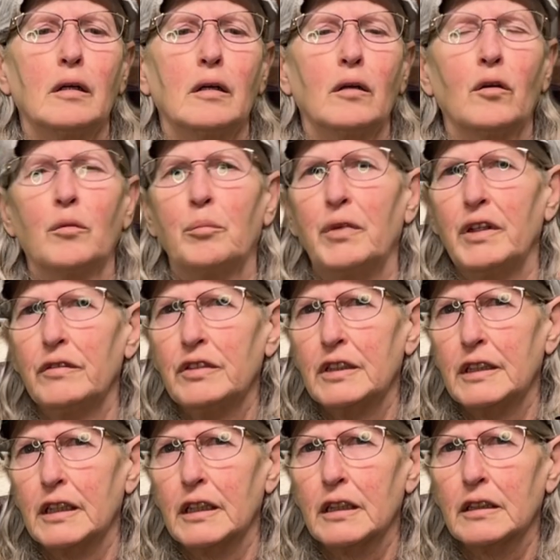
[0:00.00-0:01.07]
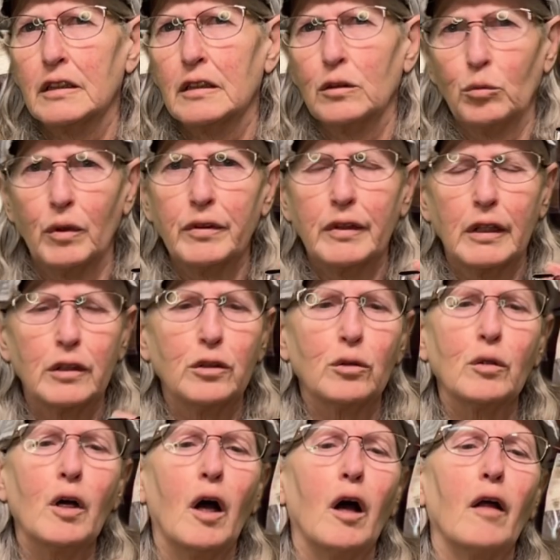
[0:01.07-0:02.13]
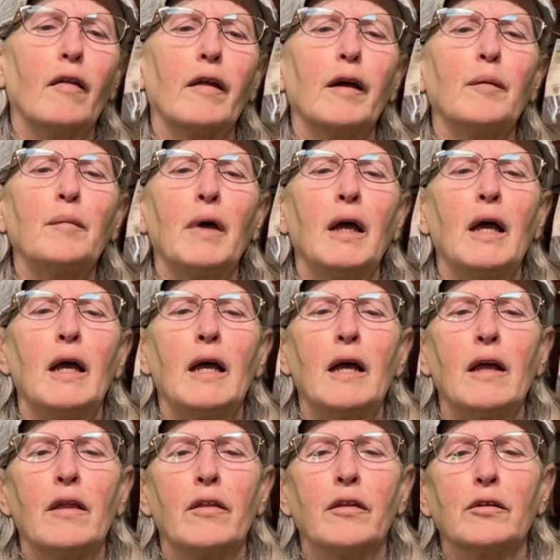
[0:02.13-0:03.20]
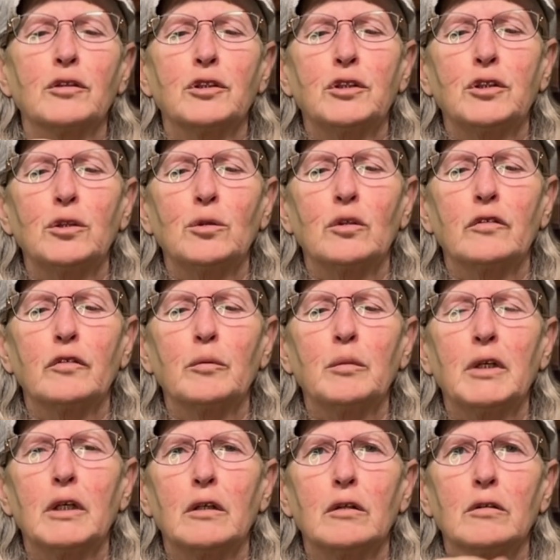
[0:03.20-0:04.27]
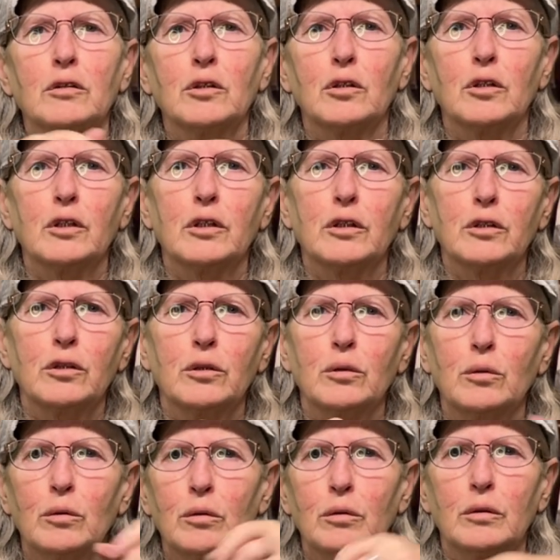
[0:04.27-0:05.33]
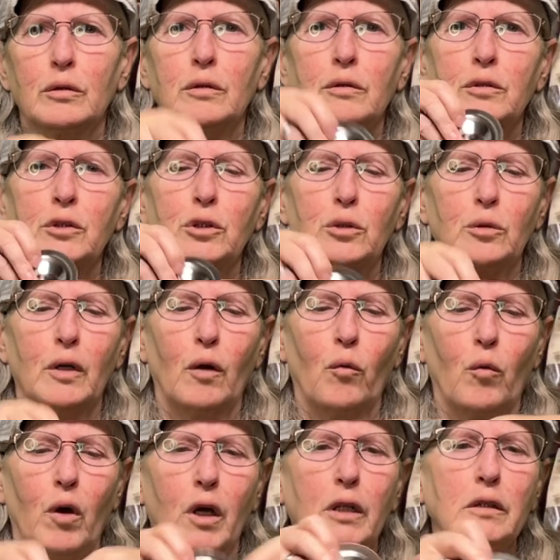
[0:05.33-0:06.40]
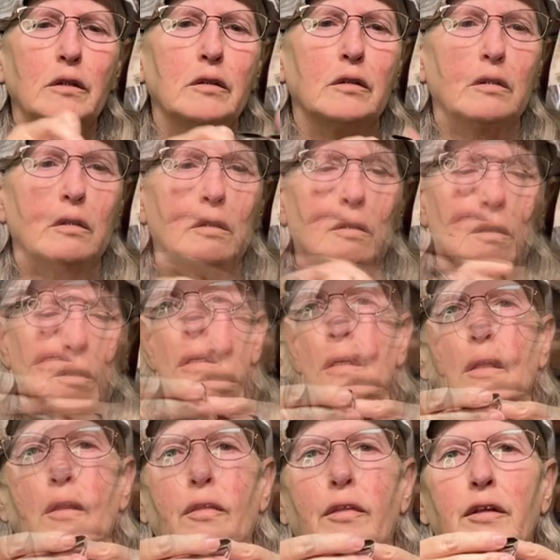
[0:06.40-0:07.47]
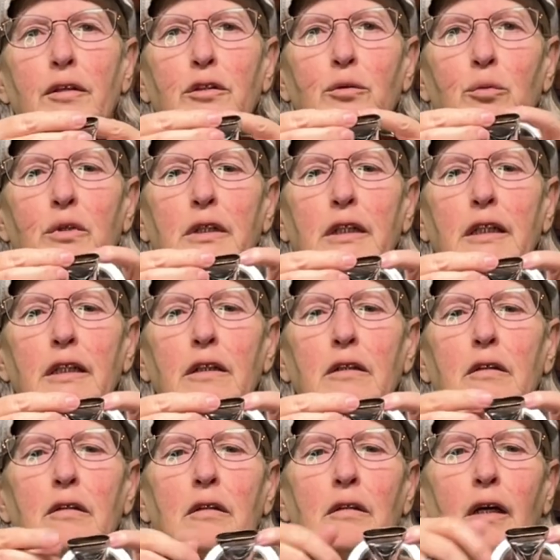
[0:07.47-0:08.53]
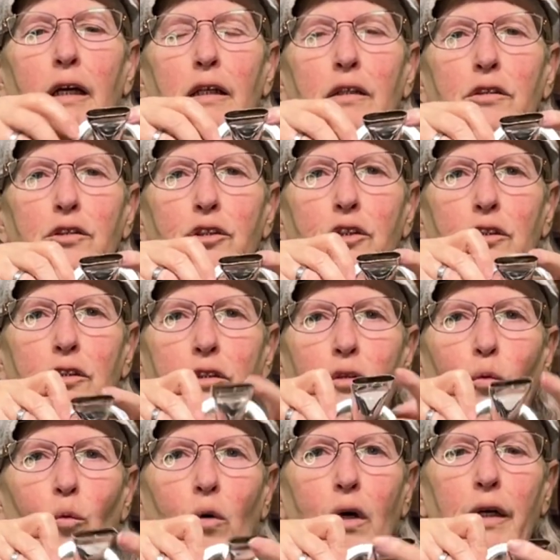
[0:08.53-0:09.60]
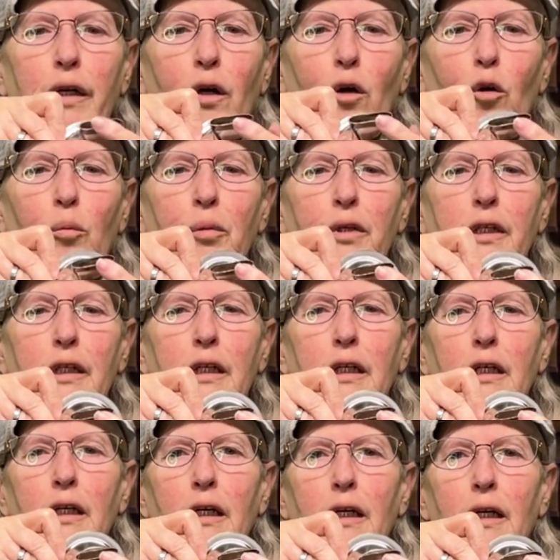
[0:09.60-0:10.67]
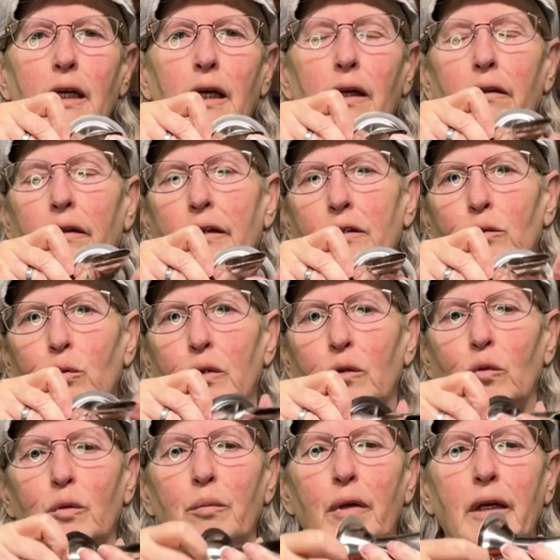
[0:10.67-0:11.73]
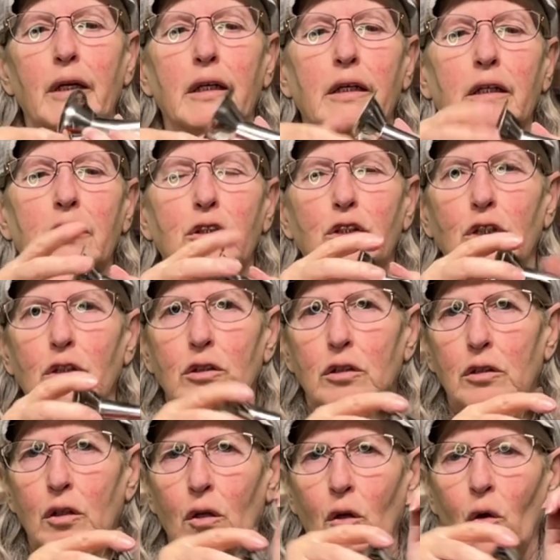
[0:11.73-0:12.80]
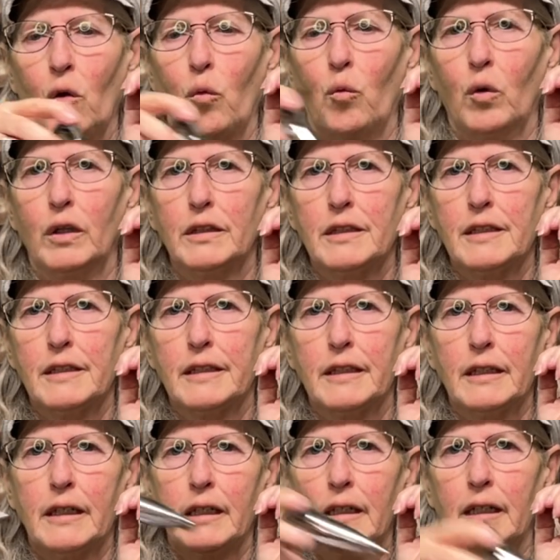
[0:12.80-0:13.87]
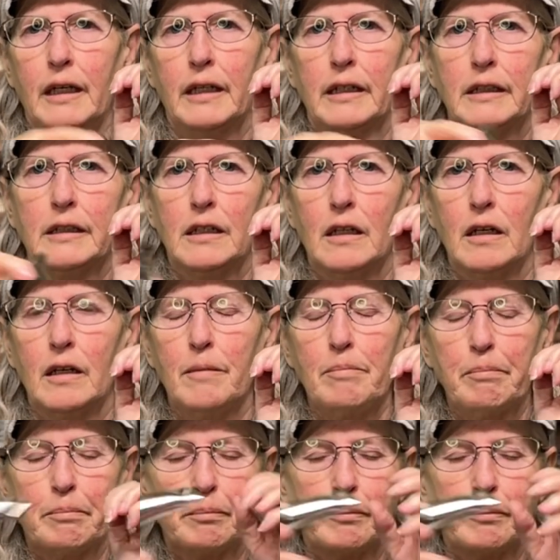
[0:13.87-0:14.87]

or beef sticks is what they do call them, there's 2 of them here, so you can do 2 at once. This one here has just the 1 opening, and this one would make just 1 stick at a time.